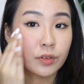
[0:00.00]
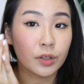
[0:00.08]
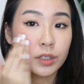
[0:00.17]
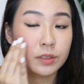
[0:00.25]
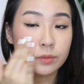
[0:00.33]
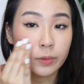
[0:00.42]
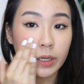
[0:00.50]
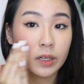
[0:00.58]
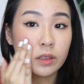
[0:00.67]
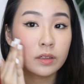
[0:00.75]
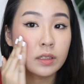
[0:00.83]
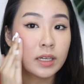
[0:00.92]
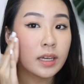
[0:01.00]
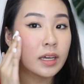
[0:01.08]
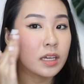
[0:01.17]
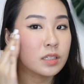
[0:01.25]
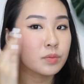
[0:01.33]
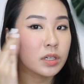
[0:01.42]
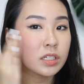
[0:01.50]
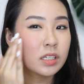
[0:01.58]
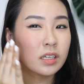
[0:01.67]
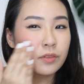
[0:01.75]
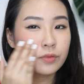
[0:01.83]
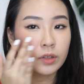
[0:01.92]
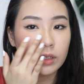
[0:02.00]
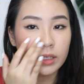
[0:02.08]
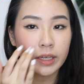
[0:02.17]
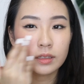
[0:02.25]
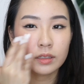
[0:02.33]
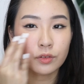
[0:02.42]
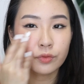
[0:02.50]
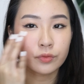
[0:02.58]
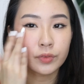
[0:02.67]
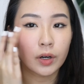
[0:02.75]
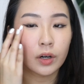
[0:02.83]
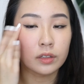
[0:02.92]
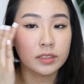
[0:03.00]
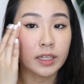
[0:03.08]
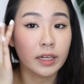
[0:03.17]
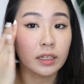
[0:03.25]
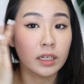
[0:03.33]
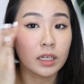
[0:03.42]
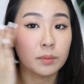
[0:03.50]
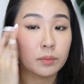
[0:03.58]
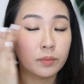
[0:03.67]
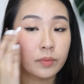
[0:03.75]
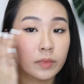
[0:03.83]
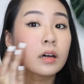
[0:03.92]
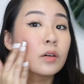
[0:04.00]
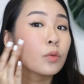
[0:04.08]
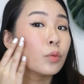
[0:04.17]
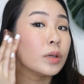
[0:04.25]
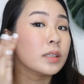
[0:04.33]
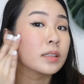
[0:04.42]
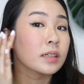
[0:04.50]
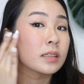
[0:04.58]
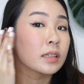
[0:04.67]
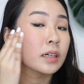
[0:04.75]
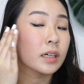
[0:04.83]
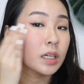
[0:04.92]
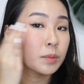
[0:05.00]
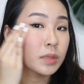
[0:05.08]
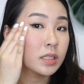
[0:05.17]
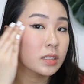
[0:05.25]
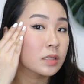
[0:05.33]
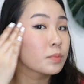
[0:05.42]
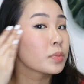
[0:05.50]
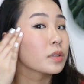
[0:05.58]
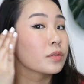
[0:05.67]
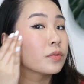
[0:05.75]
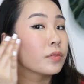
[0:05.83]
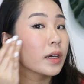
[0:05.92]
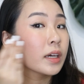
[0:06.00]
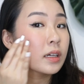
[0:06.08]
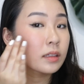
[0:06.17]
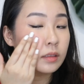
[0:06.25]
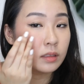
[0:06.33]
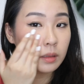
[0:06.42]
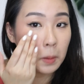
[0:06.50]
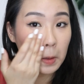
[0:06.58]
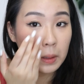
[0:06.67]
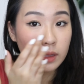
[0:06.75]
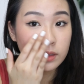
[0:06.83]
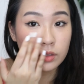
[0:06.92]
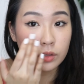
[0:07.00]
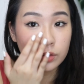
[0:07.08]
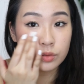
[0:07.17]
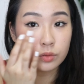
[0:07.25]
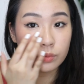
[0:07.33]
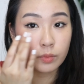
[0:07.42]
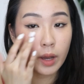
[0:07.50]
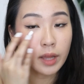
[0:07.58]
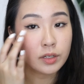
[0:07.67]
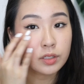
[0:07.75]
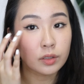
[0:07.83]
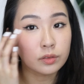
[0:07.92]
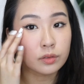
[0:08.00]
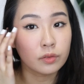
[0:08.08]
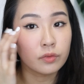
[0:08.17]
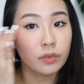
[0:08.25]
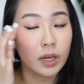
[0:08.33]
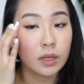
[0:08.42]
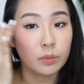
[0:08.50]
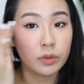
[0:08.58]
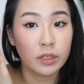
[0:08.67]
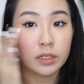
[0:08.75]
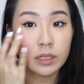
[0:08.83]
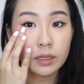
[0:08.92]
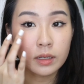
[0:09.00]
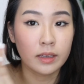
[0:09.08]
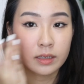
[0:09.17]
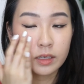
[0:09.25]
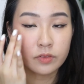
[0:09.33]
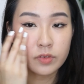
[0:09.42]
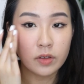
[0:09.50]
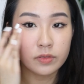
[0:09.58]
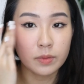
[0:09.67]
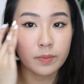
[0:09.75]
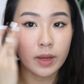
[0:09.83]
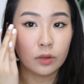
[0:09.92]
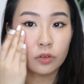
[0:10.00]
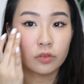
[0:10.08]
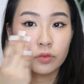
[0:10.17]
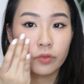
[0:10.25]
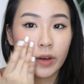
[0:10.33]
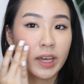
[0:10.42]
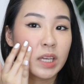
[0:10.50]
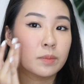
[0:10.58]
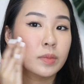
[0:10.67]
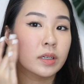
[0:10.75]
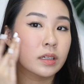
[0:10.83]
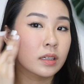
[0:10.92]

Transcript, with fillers: for as well, especially for like the fall time, winter time. It's perfect. It's not too much, not too vibrant. It gives off a mellow vibe.